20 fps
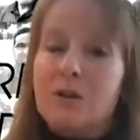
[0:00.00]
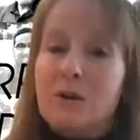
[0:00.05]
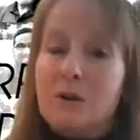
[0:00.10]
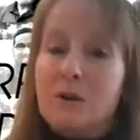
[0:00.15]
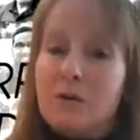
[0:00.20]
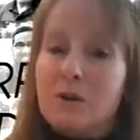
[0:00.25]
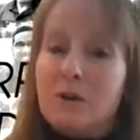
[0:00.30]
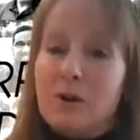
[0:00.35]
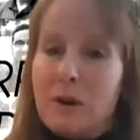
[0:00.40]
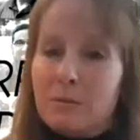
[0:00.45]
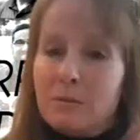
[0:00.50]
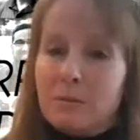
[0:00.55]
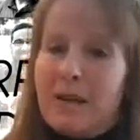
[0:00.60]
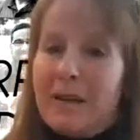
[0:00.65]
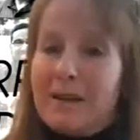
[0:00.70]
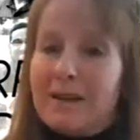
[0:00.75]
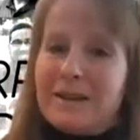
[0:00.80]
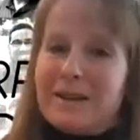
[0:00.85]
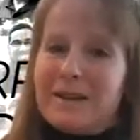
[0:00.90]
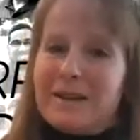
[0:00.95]
So, you know, I'm
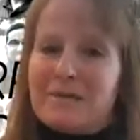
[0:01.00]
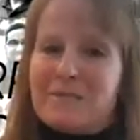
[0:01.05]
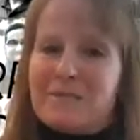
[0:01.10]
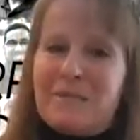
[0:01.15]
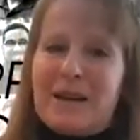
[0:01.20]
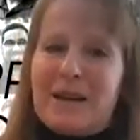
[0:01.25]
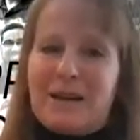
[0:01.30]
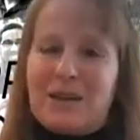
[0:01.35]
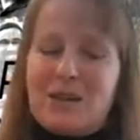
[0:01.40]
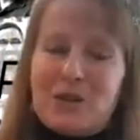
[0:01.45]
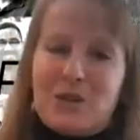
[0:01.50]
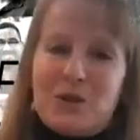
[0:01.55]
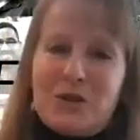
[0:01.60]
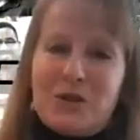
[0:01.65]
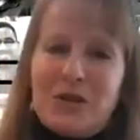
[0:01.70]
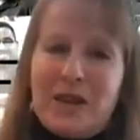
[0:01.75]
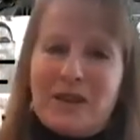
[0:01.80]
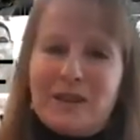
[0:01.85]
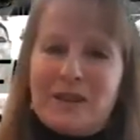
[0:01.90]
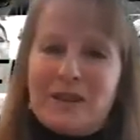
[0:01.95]
like making
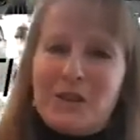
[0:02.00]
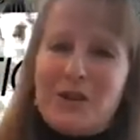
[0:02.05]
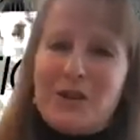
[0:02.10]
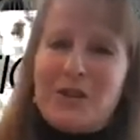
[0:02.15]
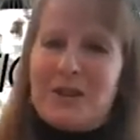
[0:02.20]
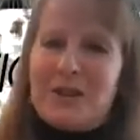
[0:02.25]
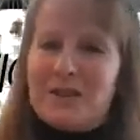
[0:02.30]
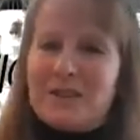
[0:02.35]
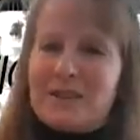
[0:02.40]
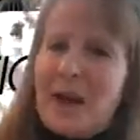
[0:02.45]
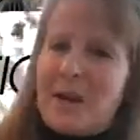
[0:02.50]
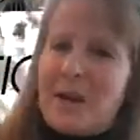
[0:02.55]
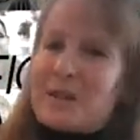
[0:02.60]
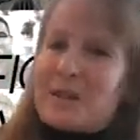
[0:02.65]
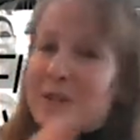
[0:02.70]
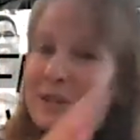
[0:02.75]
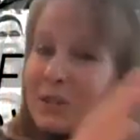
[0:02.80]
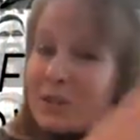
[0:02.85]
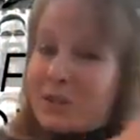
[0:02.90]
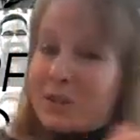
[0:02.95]
sure that certain things happen
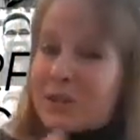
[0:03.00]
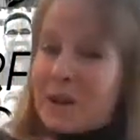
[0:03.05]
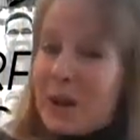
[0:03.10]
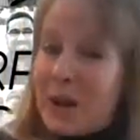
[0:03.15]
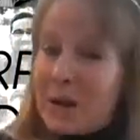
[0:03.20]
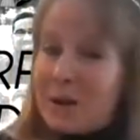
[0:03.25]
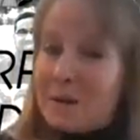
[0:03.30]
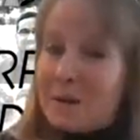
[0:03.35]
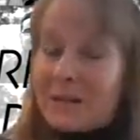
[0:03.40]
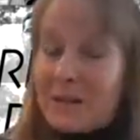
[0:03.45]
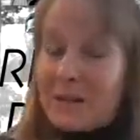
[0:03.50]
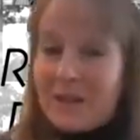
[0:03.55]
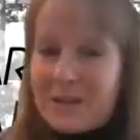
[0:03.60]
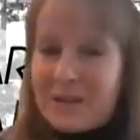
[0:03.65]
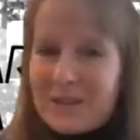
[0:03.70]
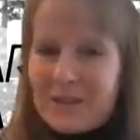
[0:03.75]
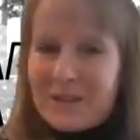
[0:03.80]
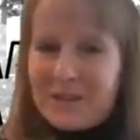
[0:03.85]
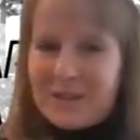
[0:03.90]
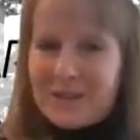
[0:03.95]
at certain times and
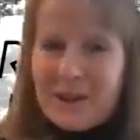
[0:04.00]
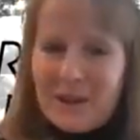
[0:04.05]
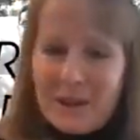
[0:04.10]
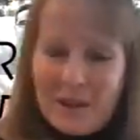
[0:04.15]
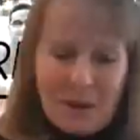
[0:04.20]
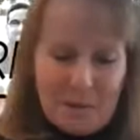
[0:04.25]
everything is,